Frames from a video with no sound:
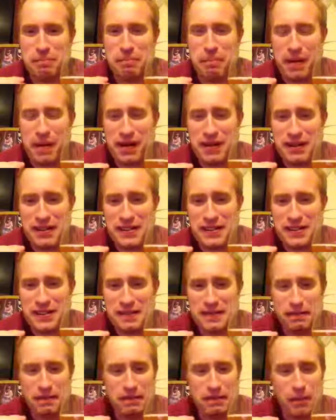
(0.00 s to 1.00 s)
bitterness,
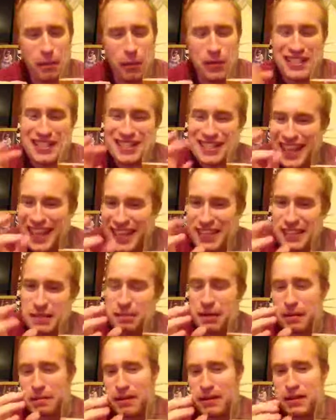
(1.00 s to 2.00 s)
which is tinged
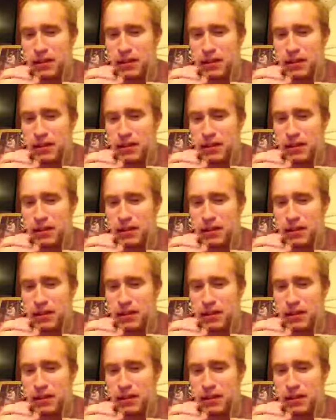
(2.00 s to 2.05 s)
with a bit of